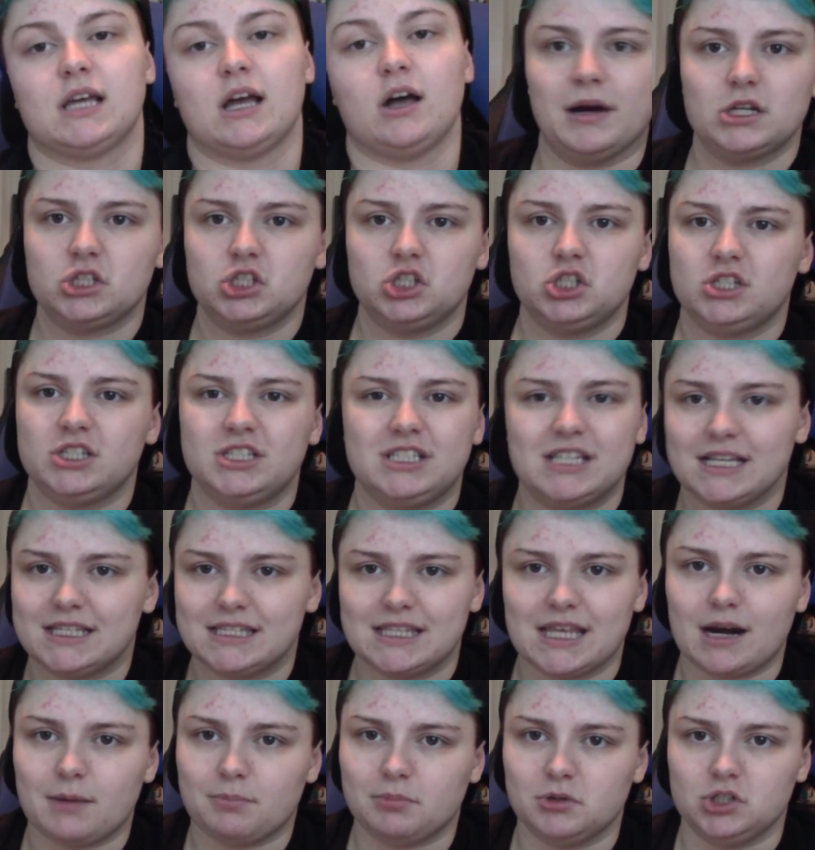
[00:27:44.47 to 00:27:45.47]
Basha just
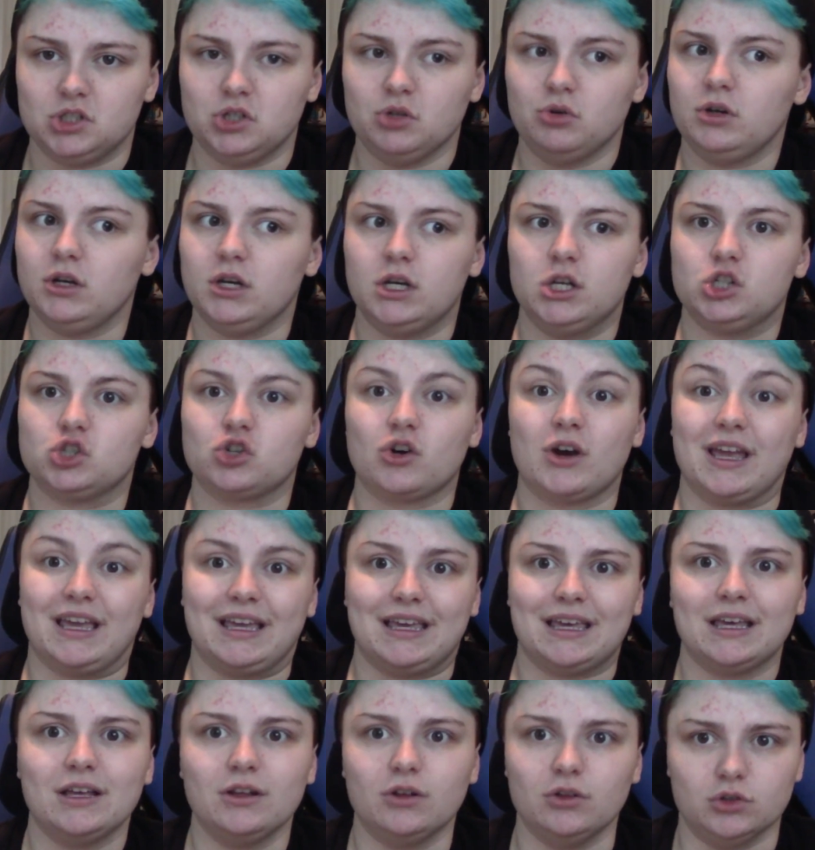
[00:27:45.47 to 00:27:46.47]
takes that opportunity to try
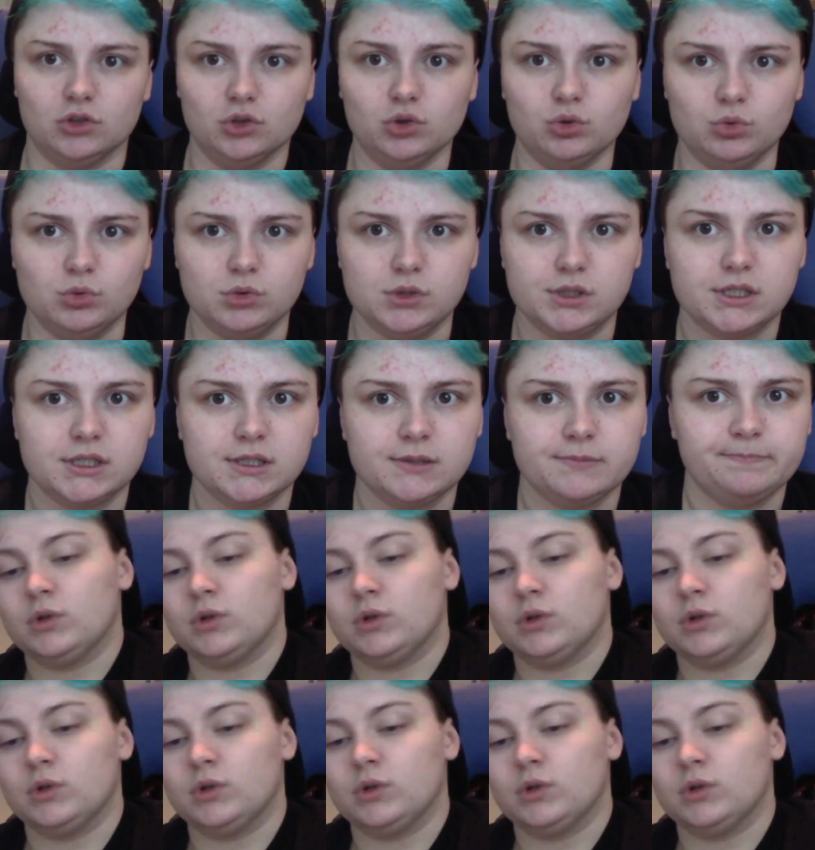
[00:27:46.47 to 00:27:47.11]
and kill Luz.